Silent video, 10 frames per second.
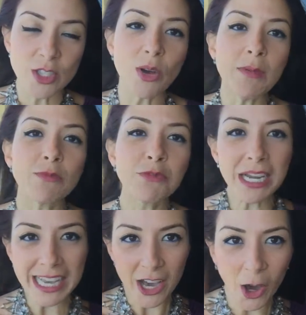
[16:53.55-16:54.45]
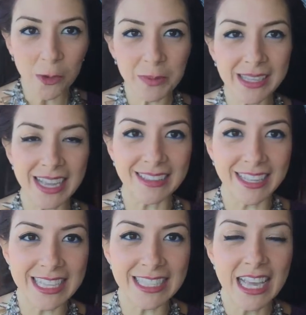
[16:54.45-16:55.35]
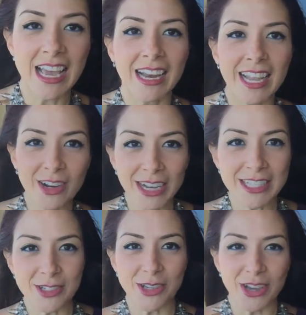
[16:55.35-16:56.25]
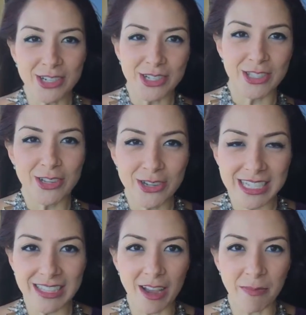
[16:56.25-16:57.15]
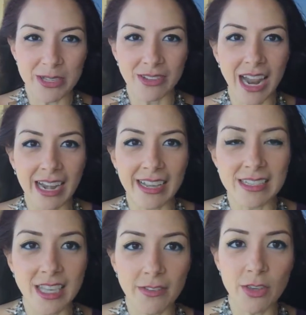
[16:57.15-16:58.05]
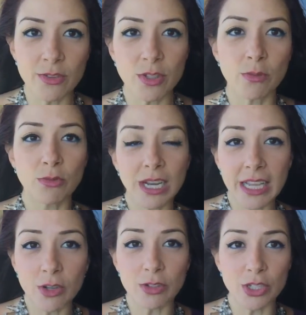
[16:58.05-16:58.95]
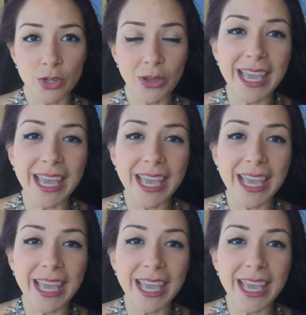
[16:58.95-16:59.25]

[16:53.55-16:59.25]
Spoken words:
So I'm really hoping that this little introduction to your style personality is giving you some really good new